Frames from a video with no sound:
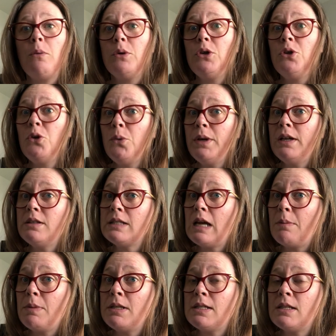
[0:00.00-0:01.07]
Well, you know what else
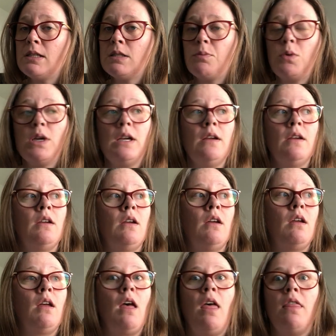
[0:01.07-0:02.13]
happens in the spring?
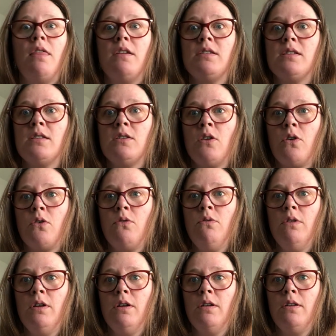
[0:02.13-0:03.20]
The snow